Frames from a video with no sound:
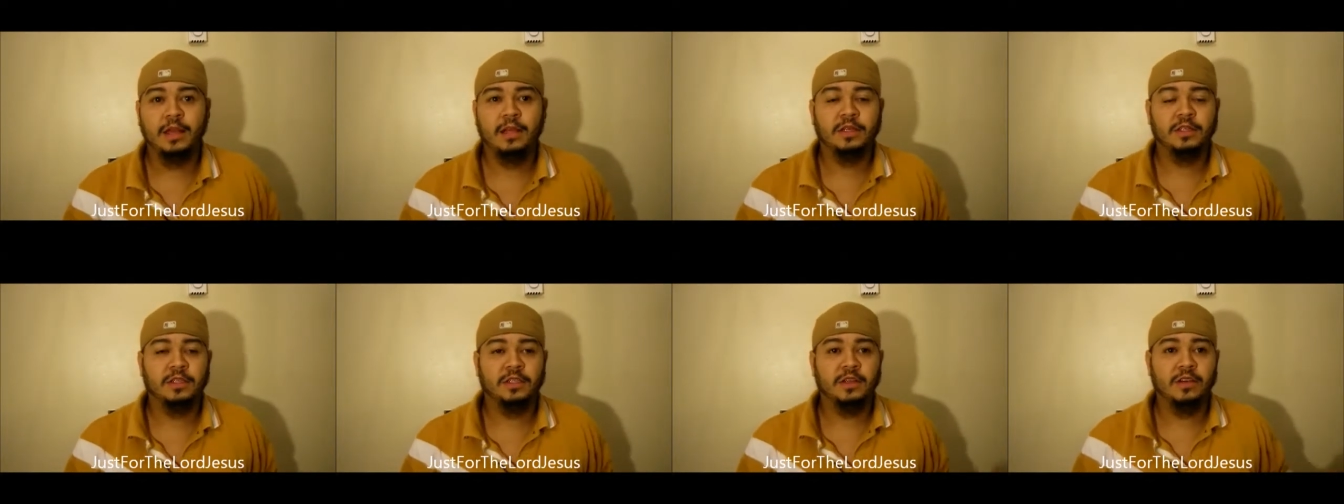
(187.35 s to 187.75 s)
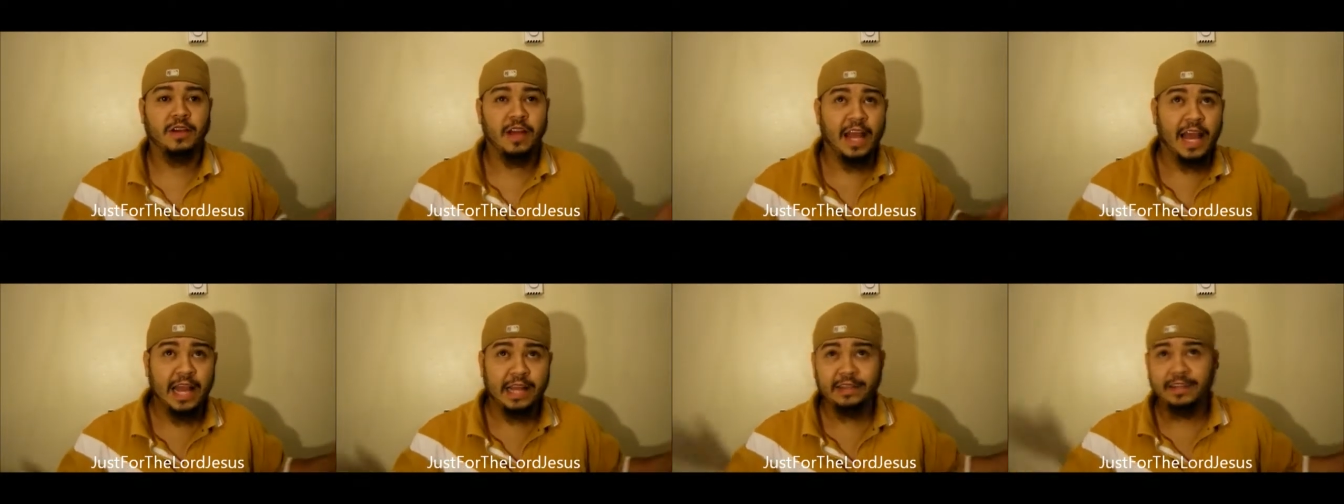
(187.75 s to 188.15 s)
So
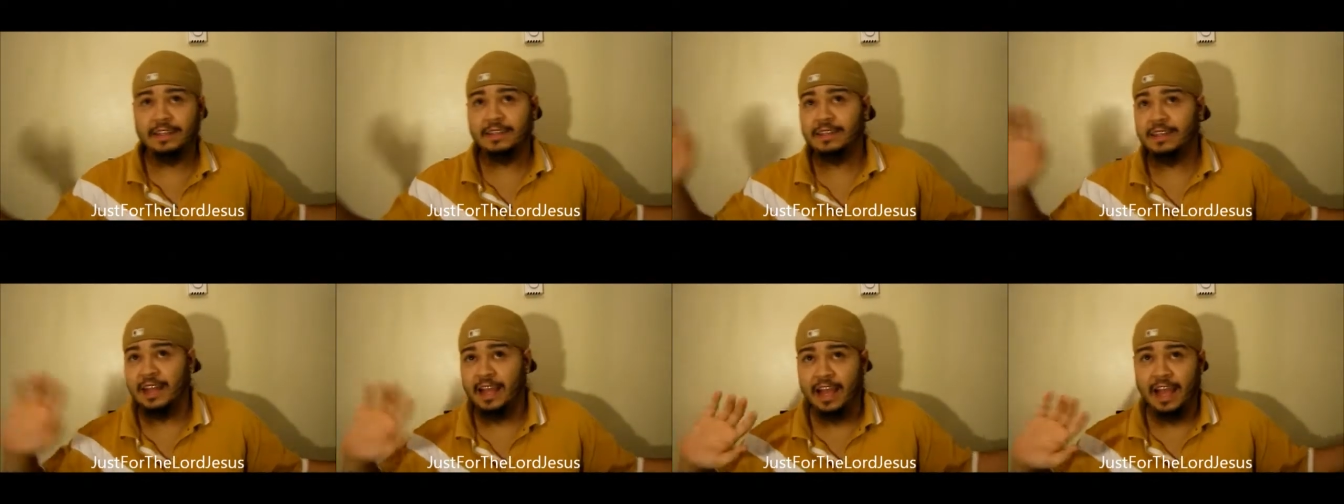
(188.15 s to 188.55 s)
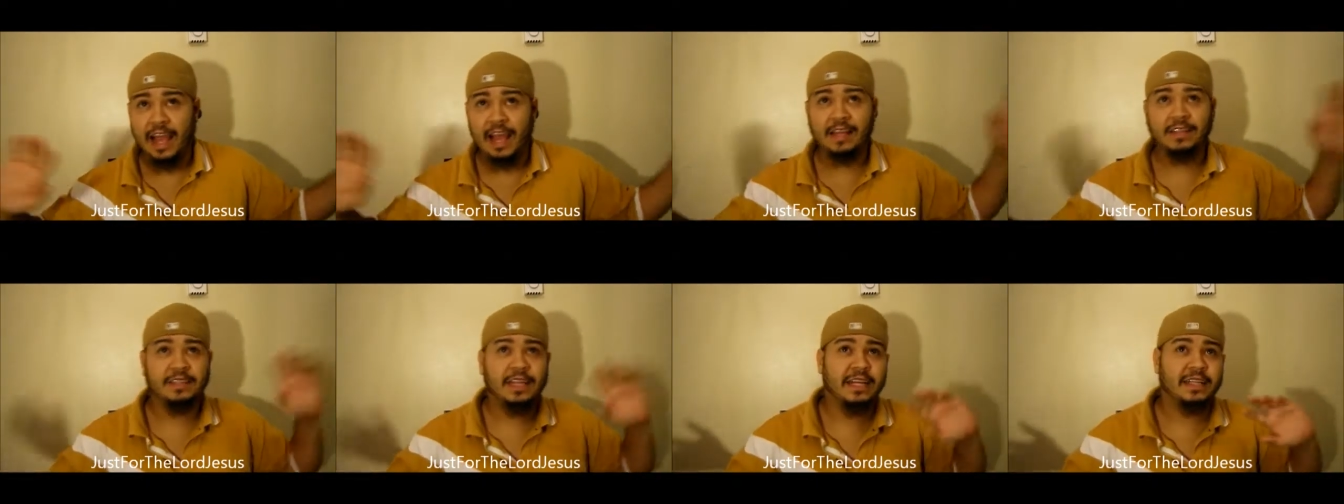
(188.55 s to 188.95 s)
as
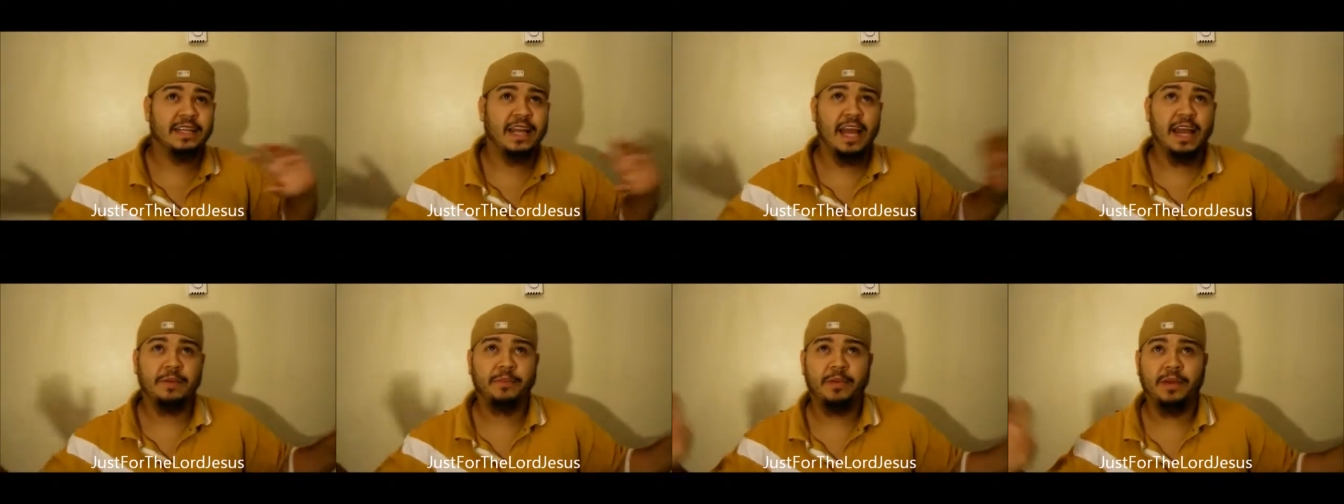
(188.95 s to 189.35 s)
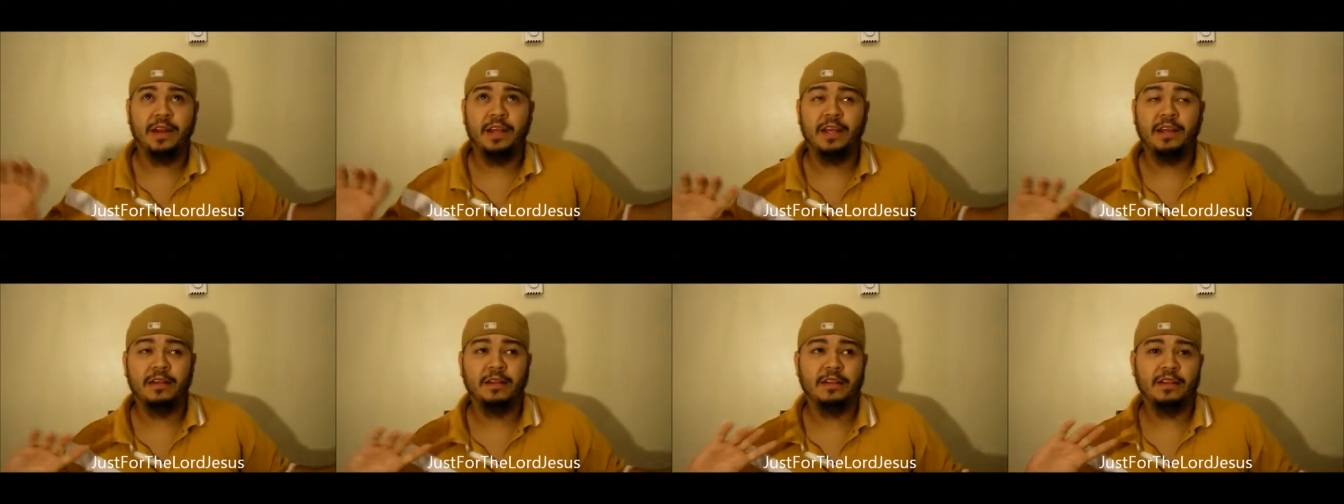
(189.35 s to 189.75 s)
that's
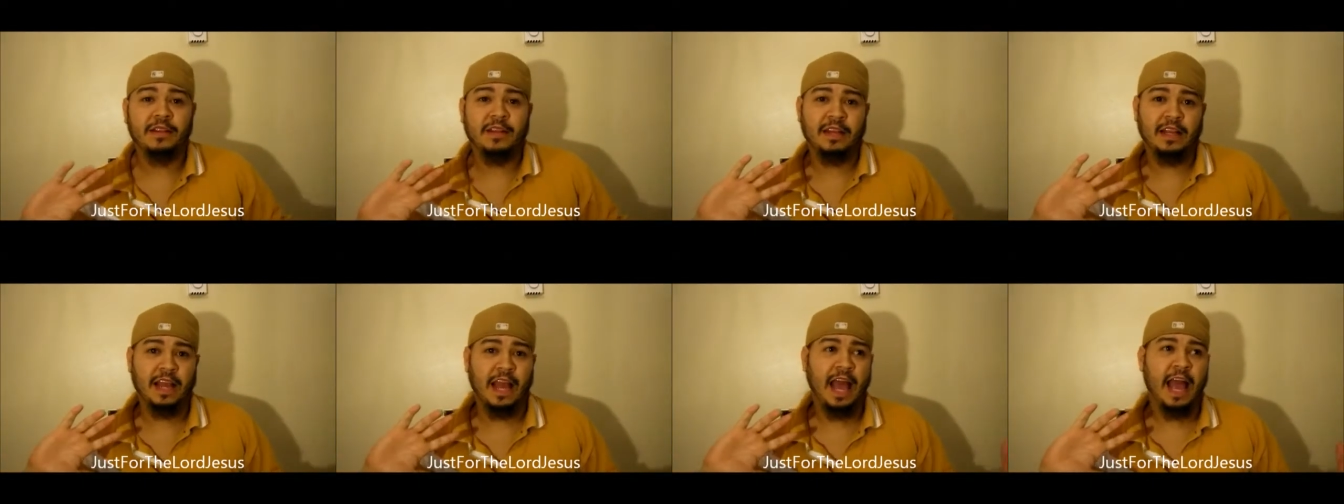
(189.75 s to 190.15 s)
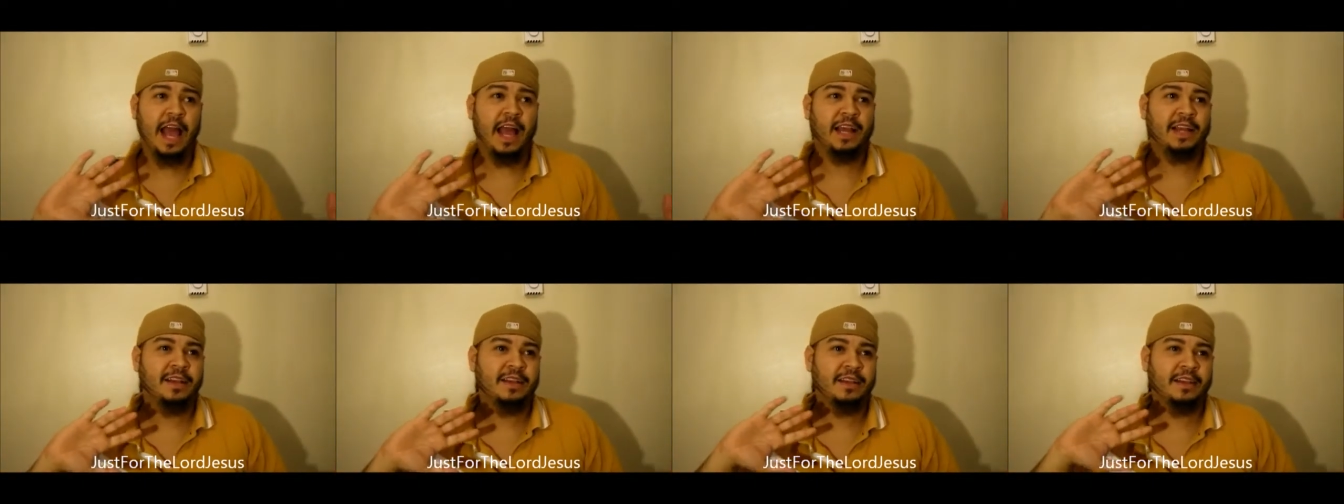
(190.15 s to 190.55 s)
happening,
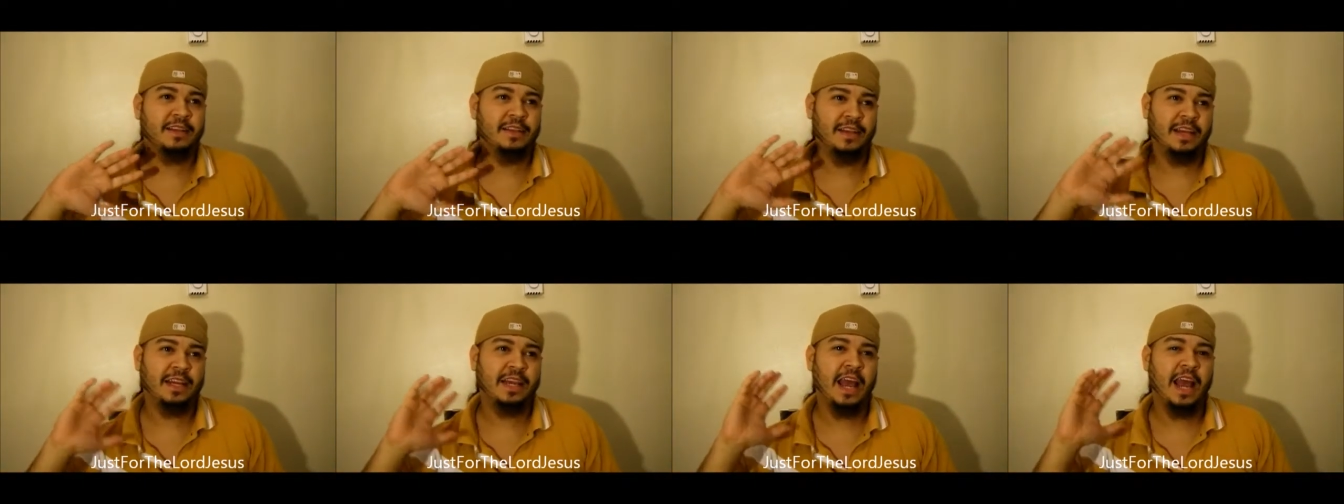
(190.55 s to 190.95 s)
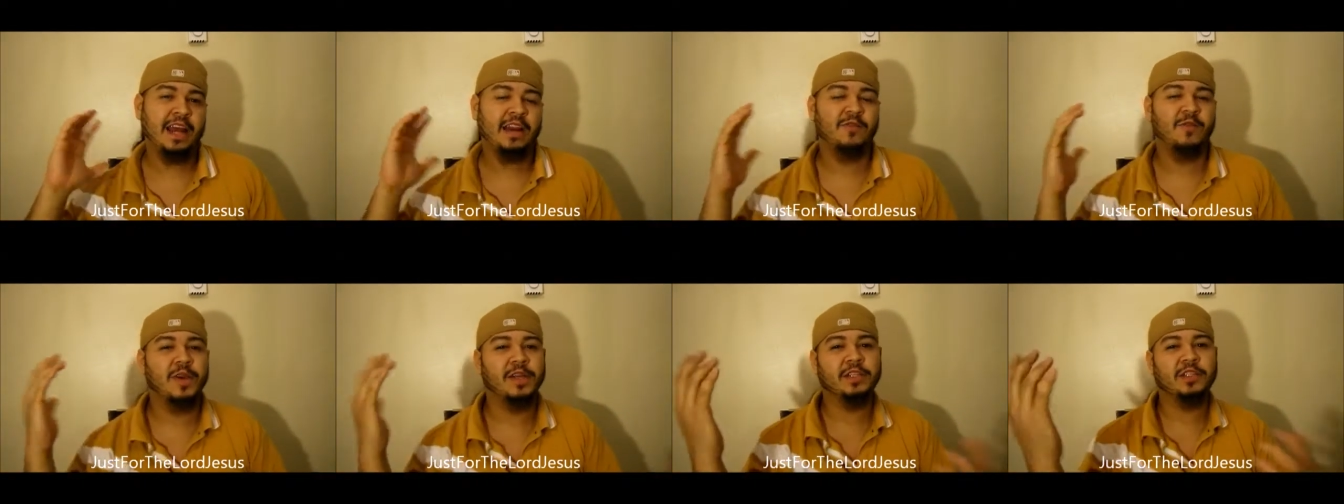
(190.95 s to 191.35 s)
it kind
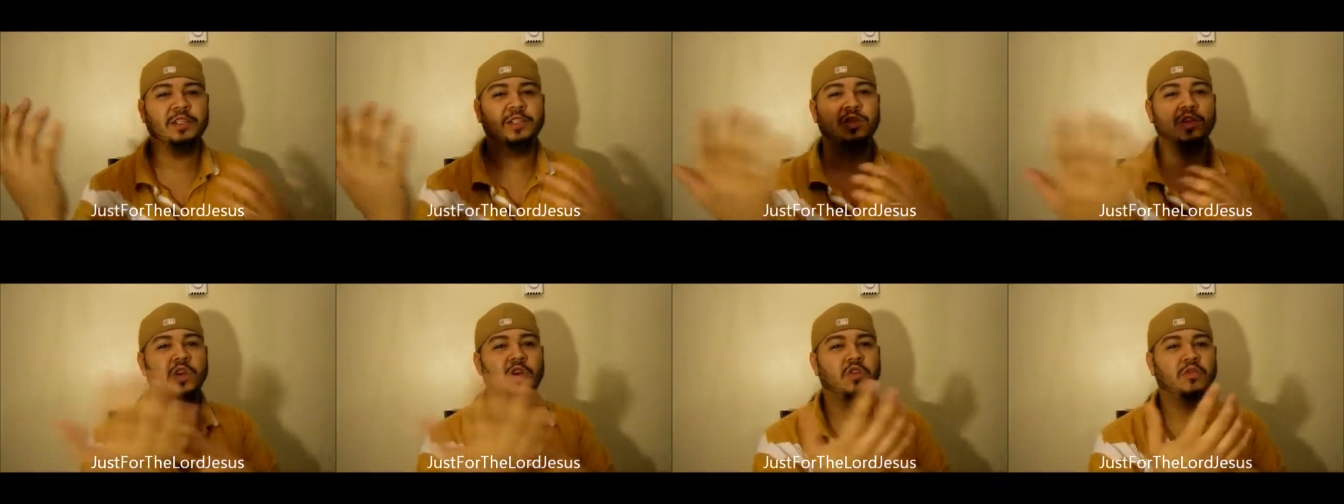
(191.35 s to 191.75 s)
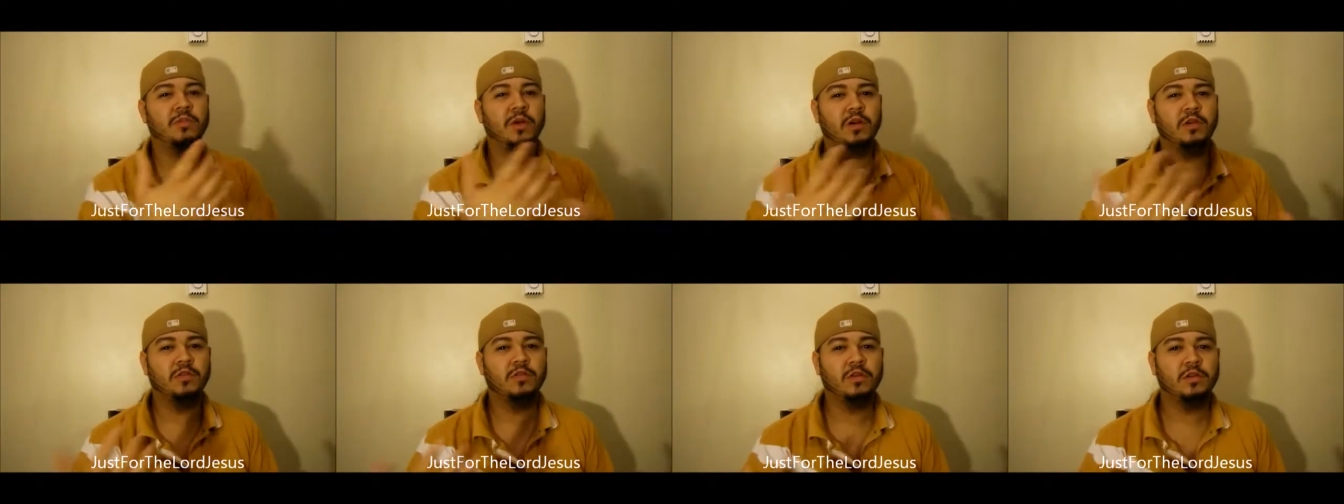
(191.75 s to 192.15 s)
of went slow
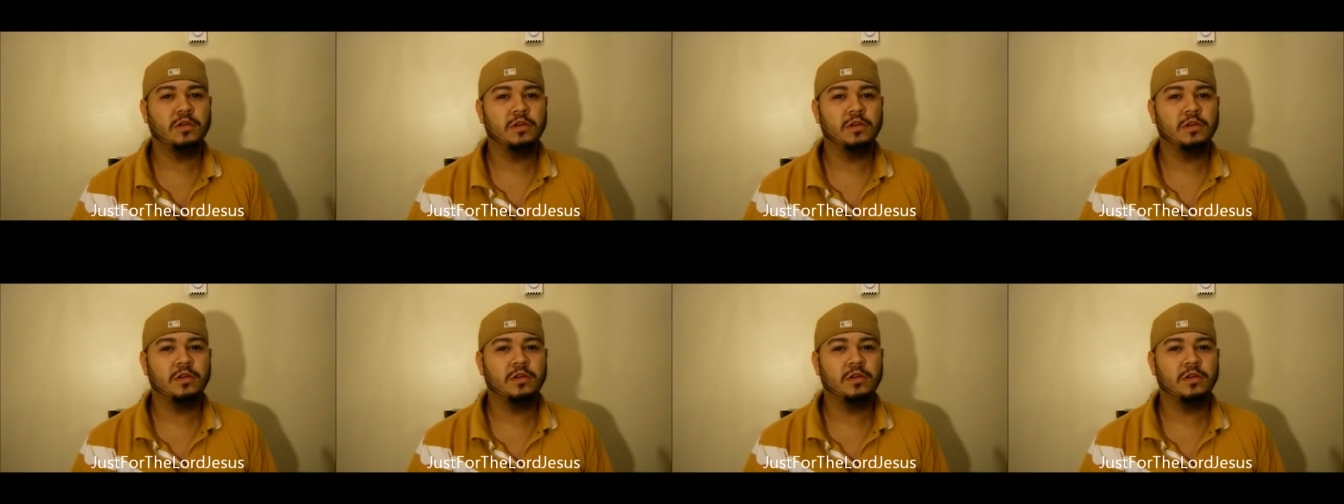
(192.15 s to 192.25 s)
mo.